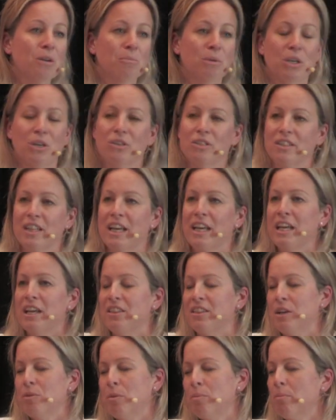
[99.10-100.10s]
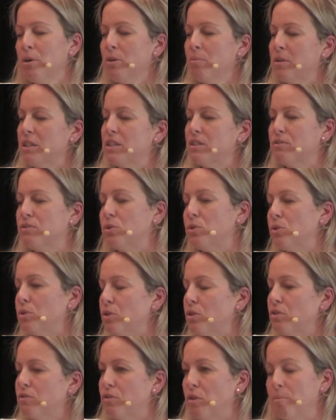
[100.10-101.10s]
Because they were moments
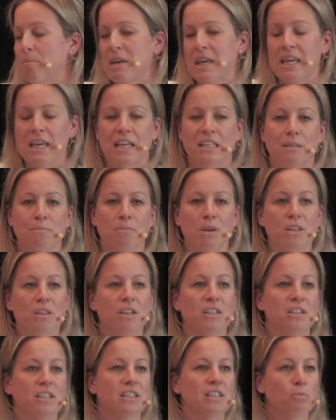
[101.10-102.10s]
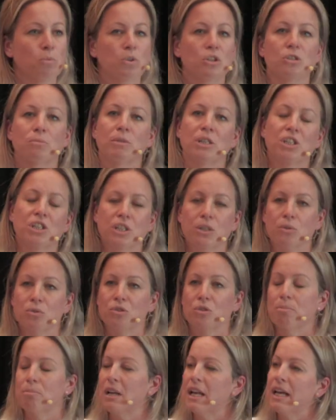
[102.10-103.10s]
for me as a mother to watch my
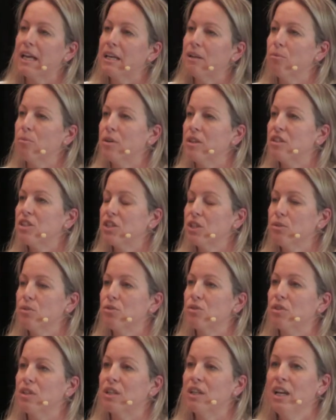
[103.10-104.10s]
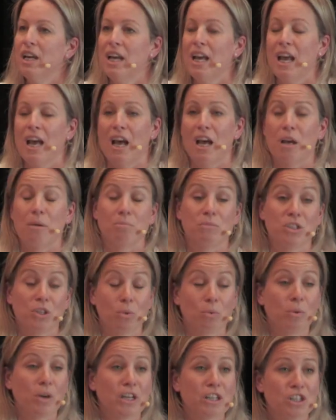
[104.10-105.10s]
children play with children,
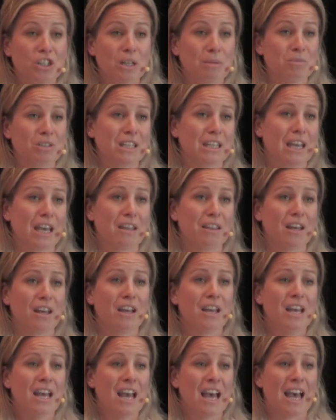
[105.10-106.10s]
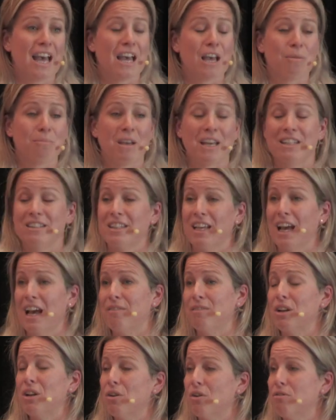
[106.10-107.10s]
to worship together, and to
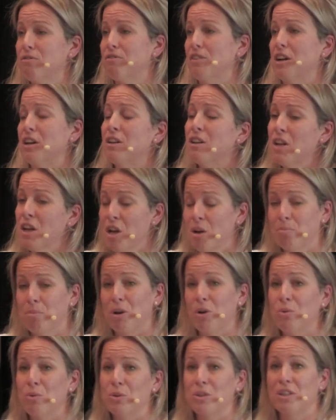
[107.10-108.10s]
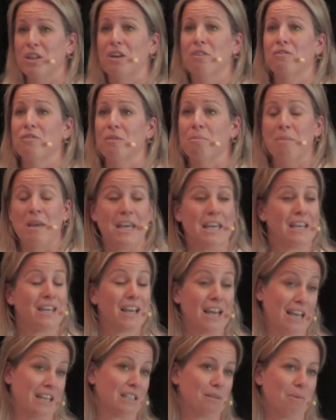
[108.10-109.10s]
have a lot of fun. But also for
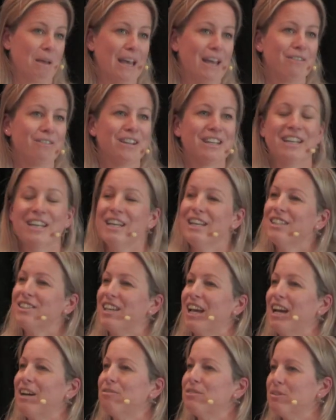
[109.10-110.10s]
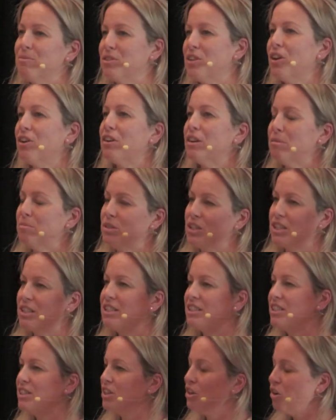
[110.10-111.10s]
me as a parent to have some time
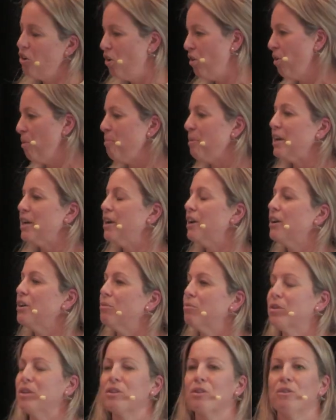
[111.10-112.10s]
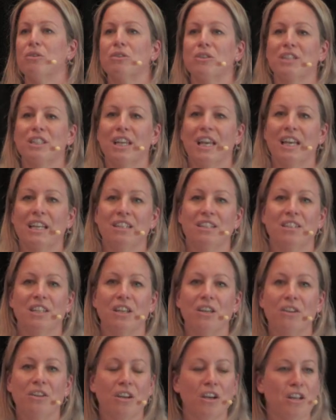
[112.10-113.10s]
just on my own with God and
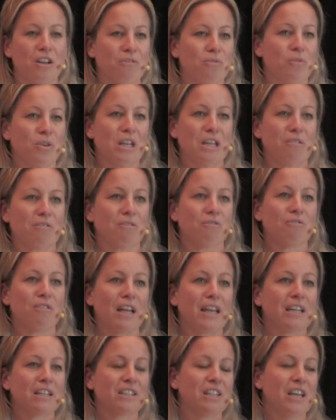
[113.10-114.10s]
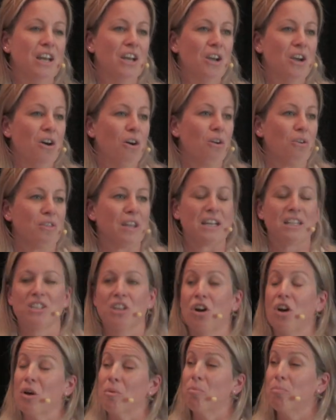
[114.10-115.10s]
to kind of really reflect on that
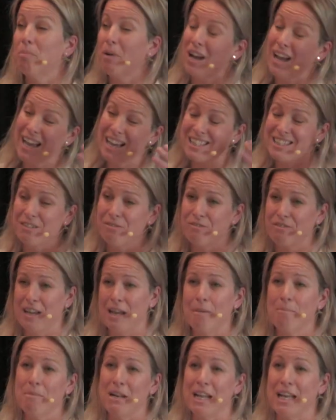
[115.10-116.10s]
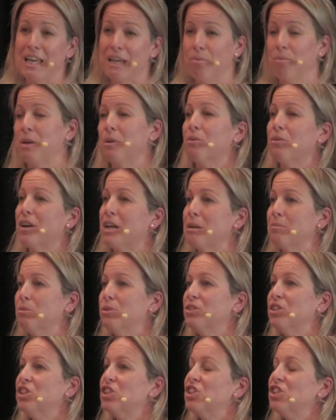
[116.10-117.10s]
time. But as a family, we were able
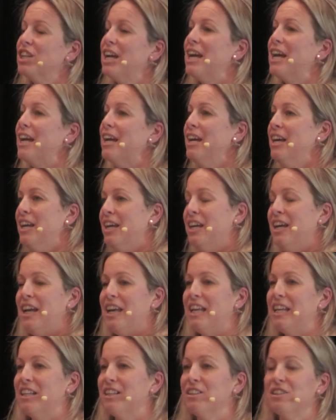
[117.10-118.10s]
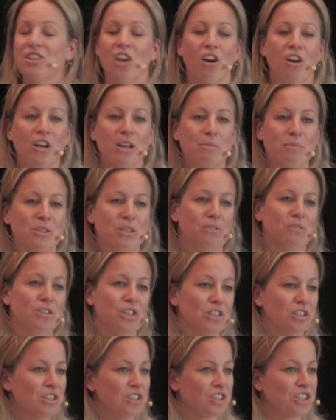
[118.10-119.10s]
to share in times of
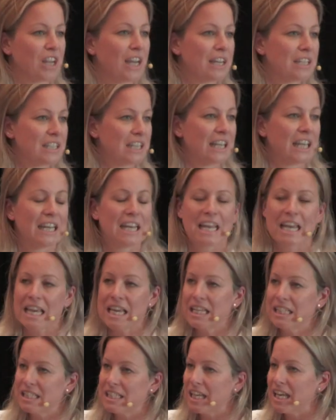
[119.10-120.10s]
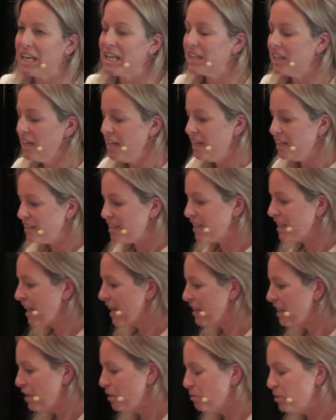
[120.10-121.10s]
just chatting and eating
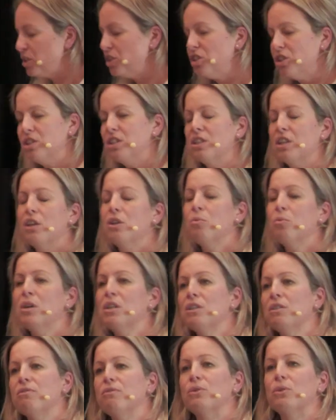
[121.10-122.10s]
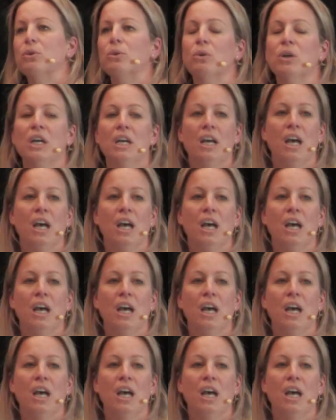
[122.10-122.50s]
together. It was just so wonderful